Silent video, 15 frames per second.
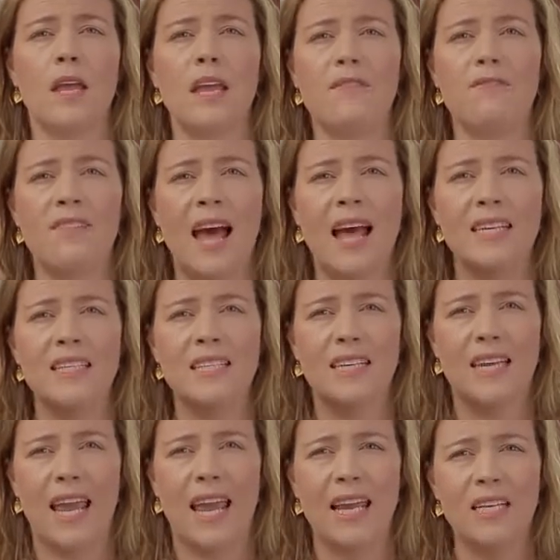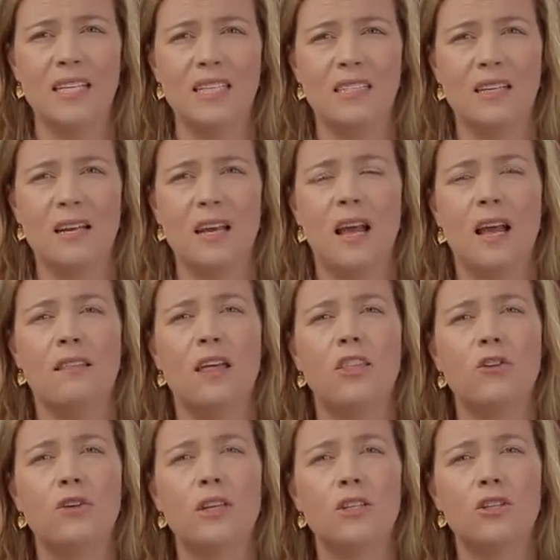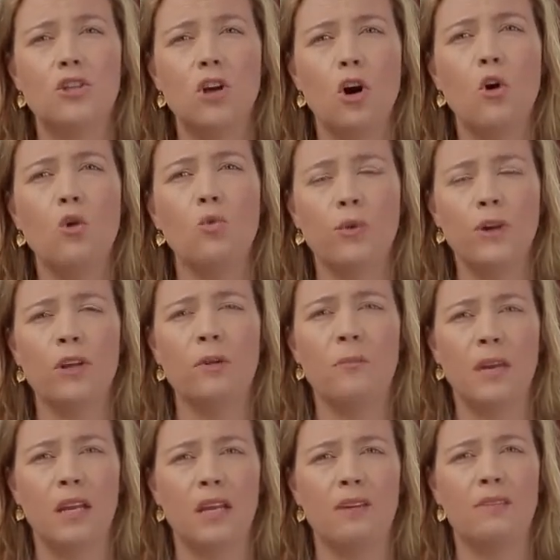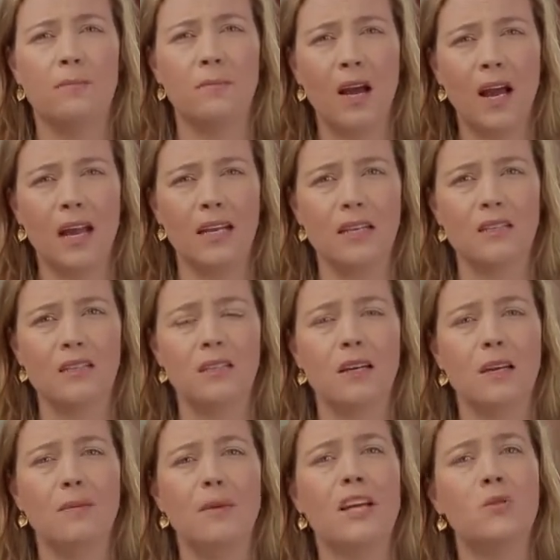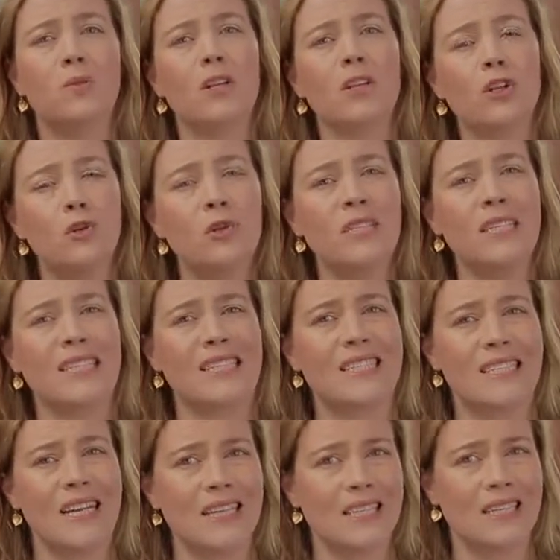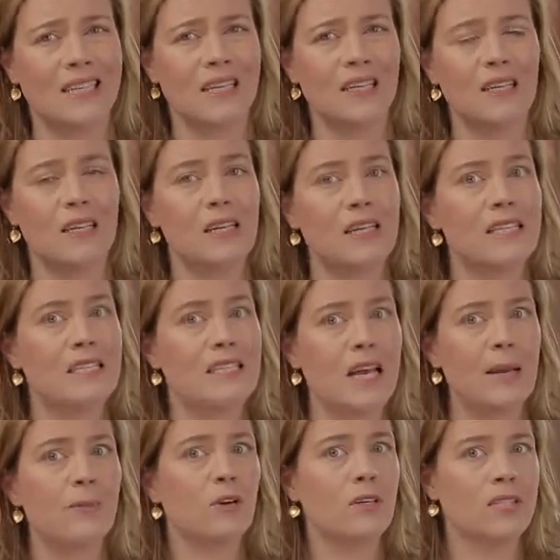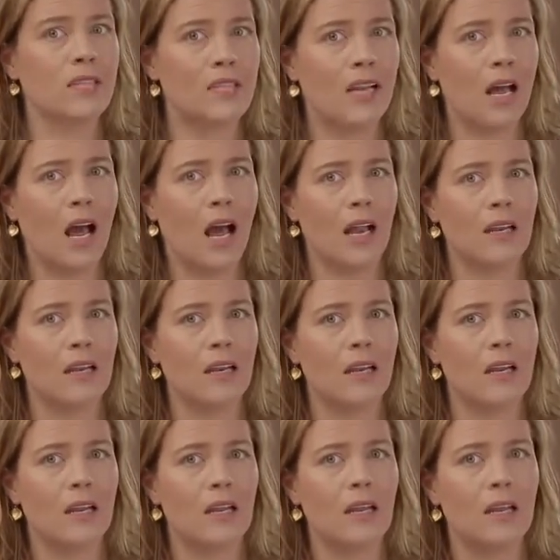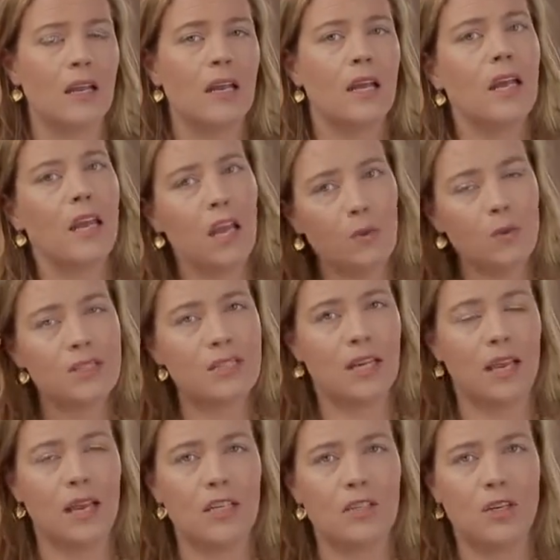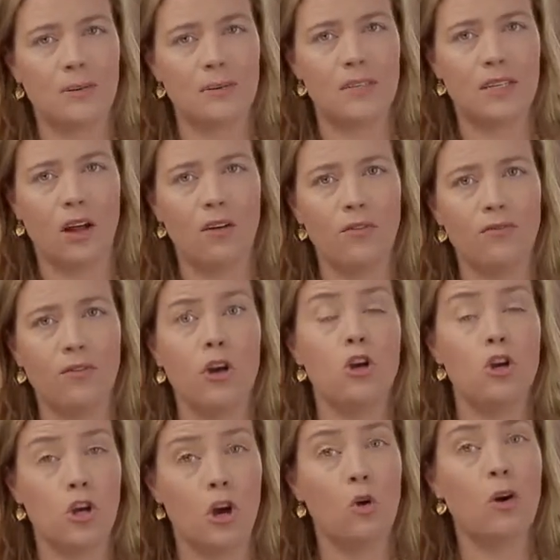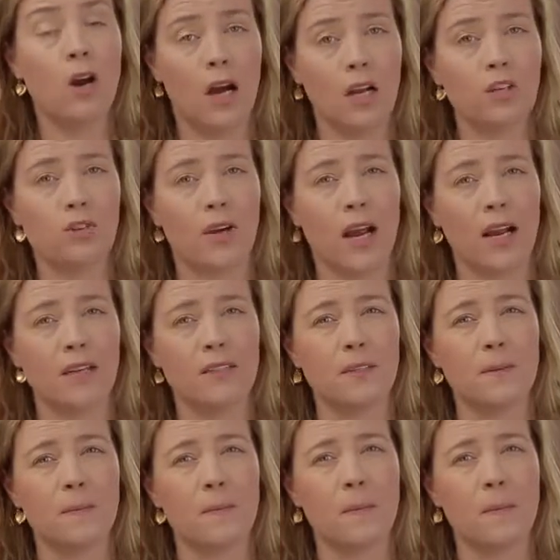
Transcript: If that's the case, then there is no real meeting of the minds, because when Lucy assented, Zemmer did not. He was thinking to himself, no contract.